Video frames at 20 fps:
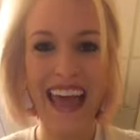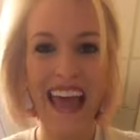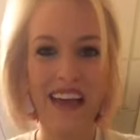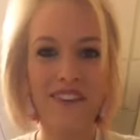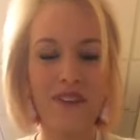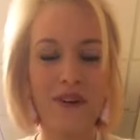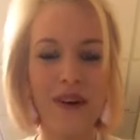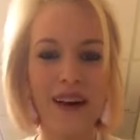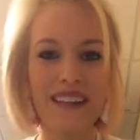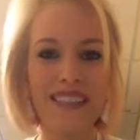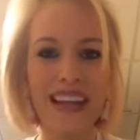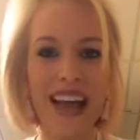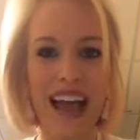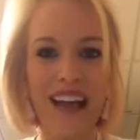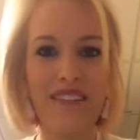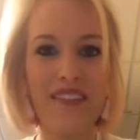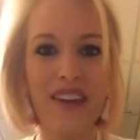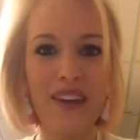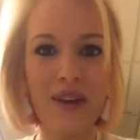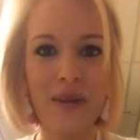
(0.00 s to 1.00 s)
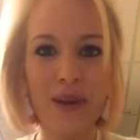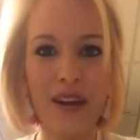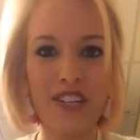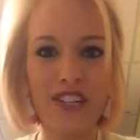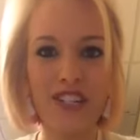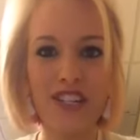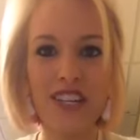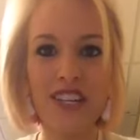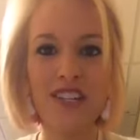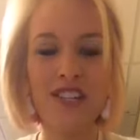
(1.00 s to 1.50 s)
If you guys have any
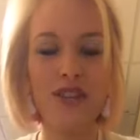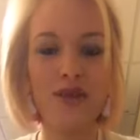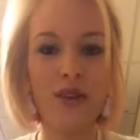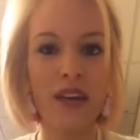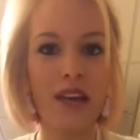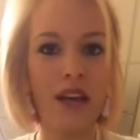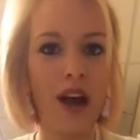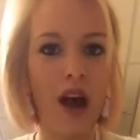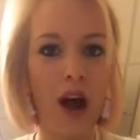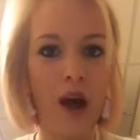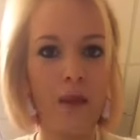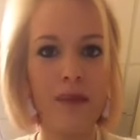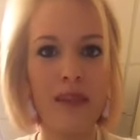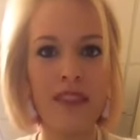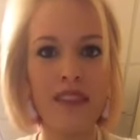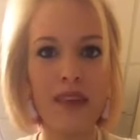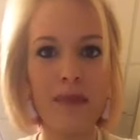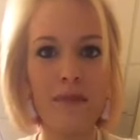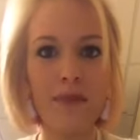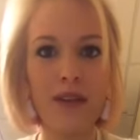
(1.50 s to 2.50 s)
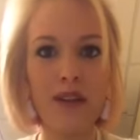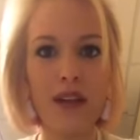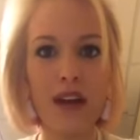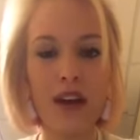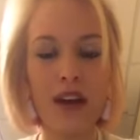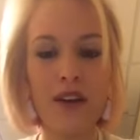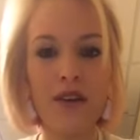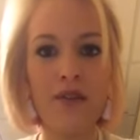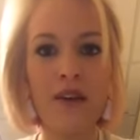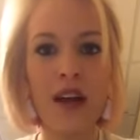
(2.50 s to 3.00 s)
questions, you can comment them
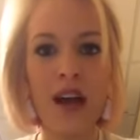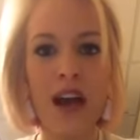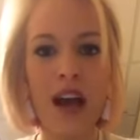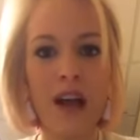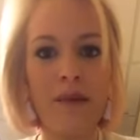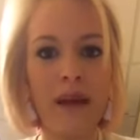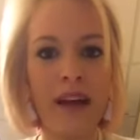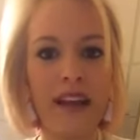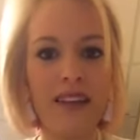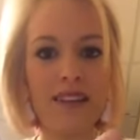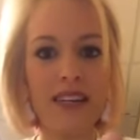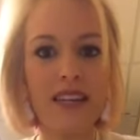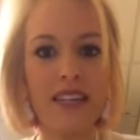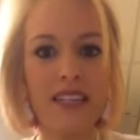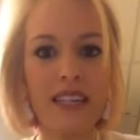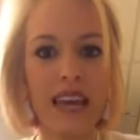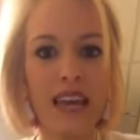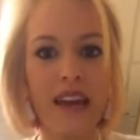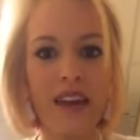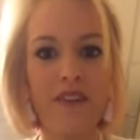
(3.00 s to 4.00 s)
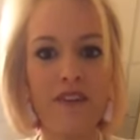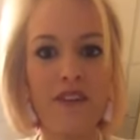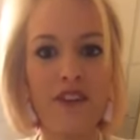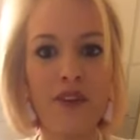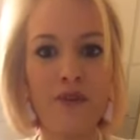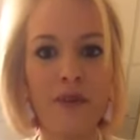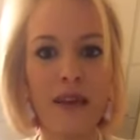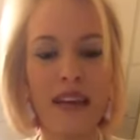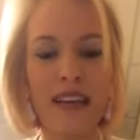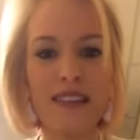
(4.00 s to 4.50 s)
below. I guess I could take a few
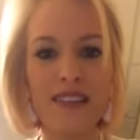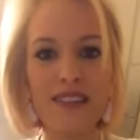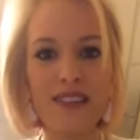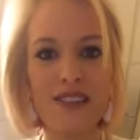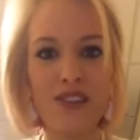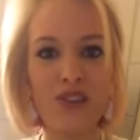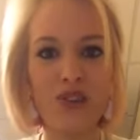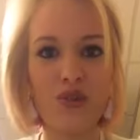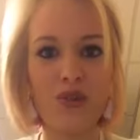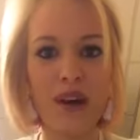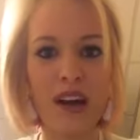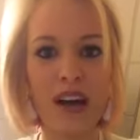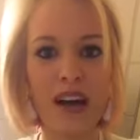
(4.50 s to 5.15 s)
minutes to